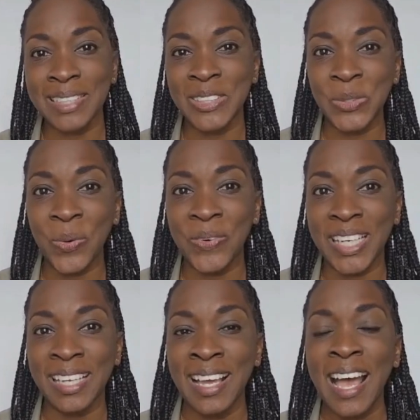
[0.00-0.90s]
my
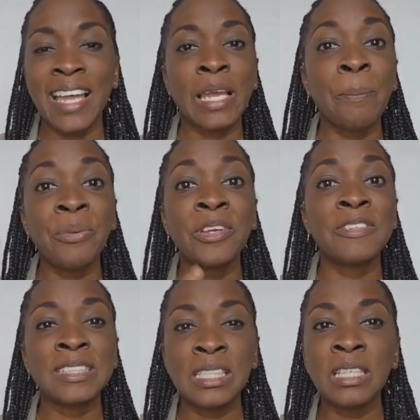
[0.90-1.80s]
story. And I
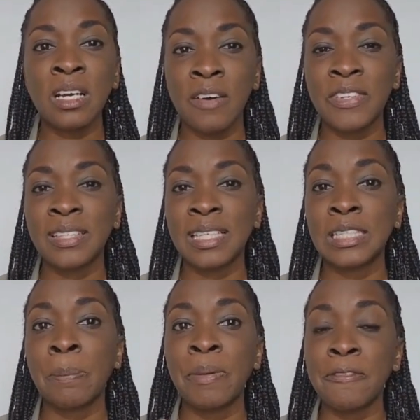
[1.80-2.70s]
previously covered
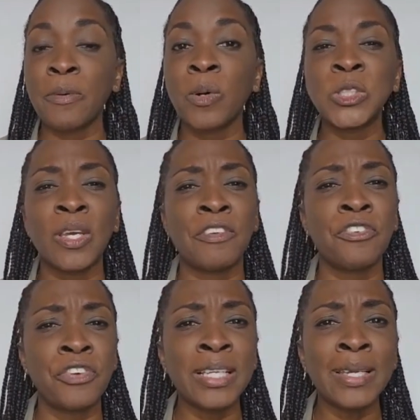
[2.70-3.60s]
this before, so if
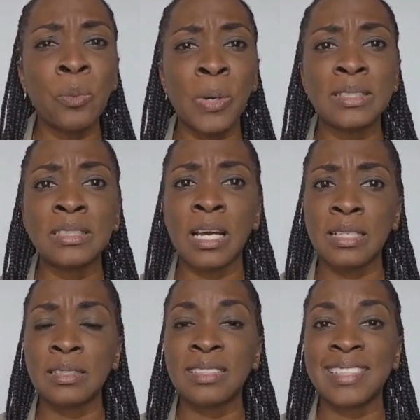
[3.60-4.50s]
you really want
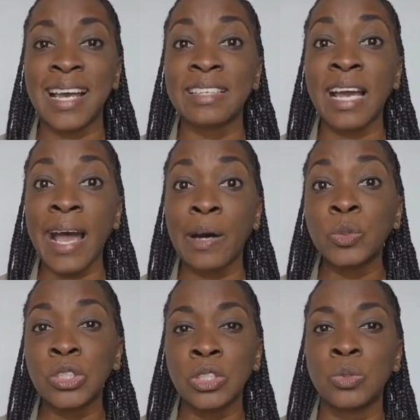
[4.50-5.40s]
to understand
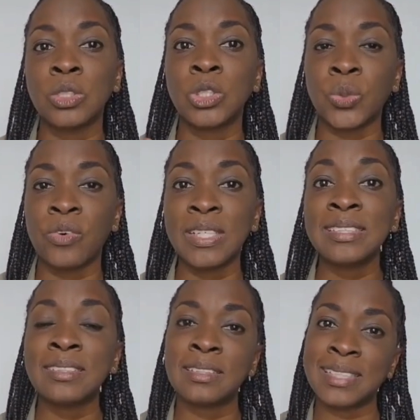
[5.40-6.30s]
how to use
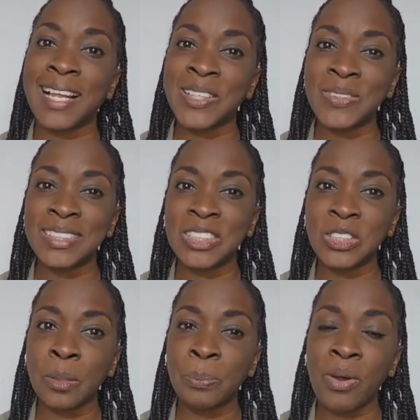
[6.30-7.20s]
stories to sell your
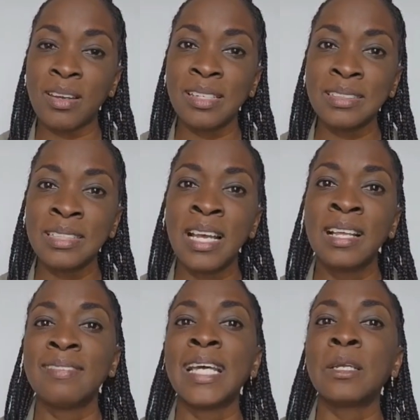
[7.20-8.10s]
digital products,
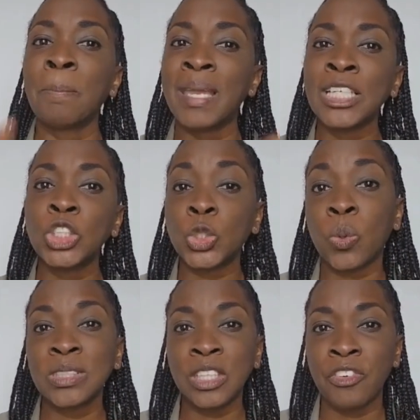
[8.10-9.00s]
then make
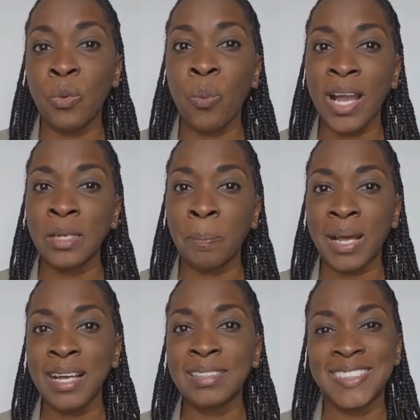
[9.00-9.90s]
sure to to rewind
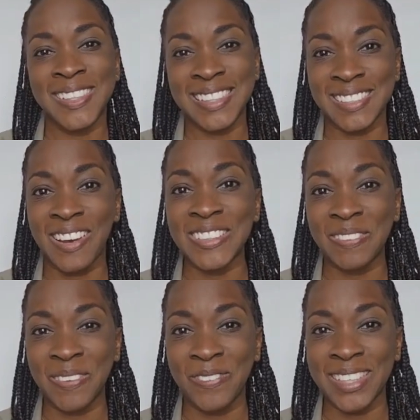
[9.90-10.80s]
back to the start
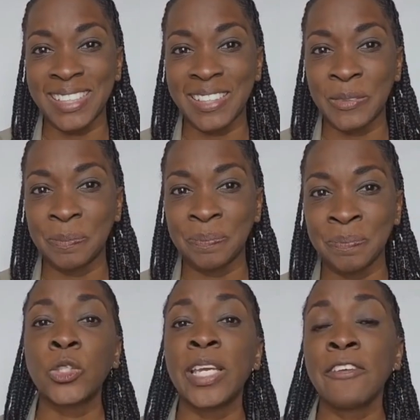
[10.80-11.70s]
of the video.
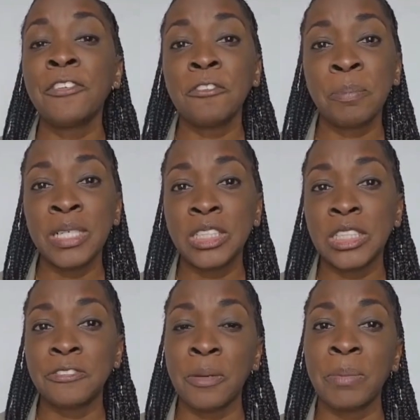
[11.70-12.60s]
So if you've
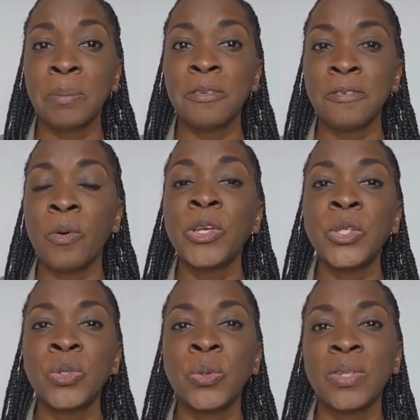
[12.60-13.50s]
purchased from me before,
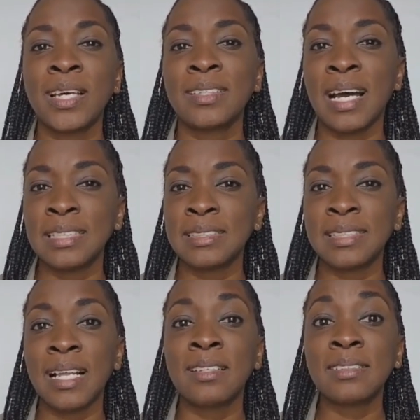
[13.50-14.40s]
you know that I
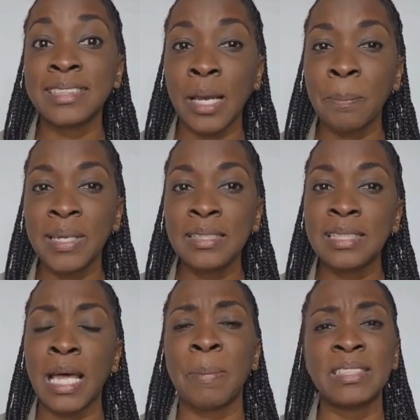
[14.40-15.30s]
sell
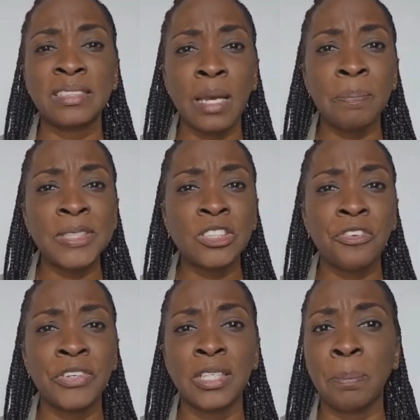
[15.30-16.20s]
templates and my templates
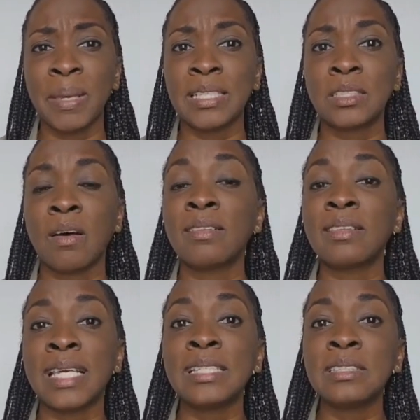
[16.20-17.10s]
are really based on
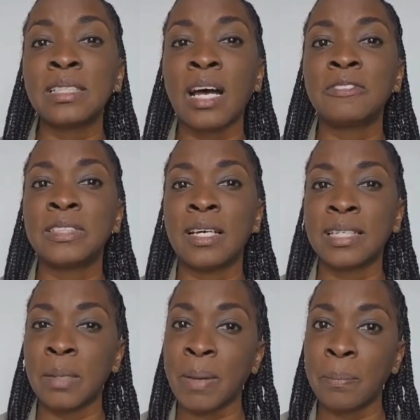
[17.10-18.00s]
things I've
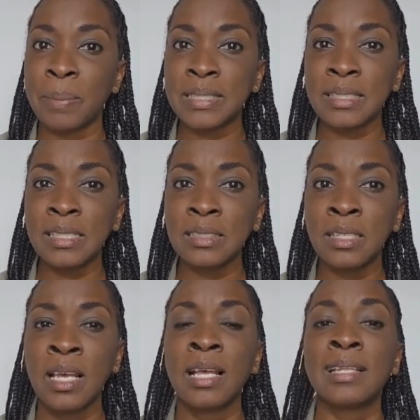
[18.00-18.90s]
done in my
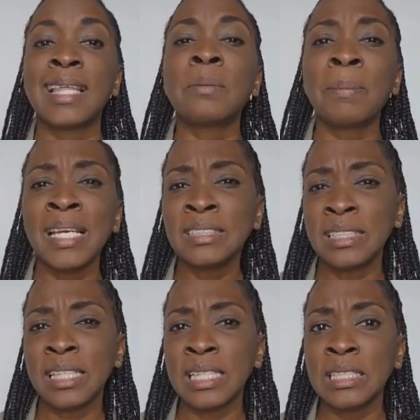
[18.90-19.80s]
business that makes
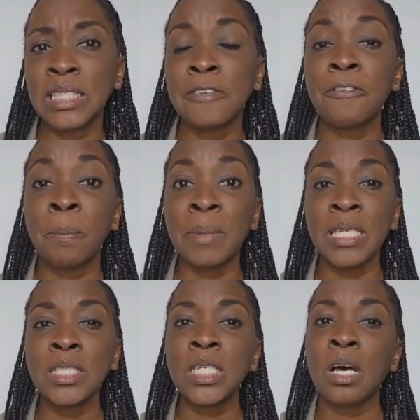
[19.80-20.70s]
it easy for
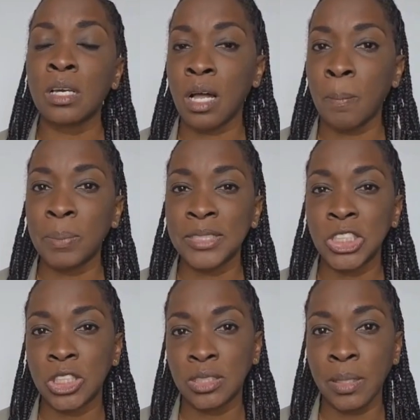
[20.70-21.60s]
me to
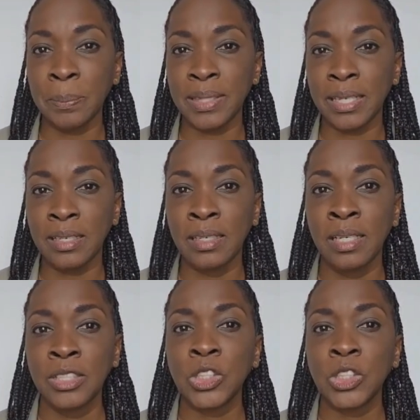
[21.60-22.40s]
accomplish something.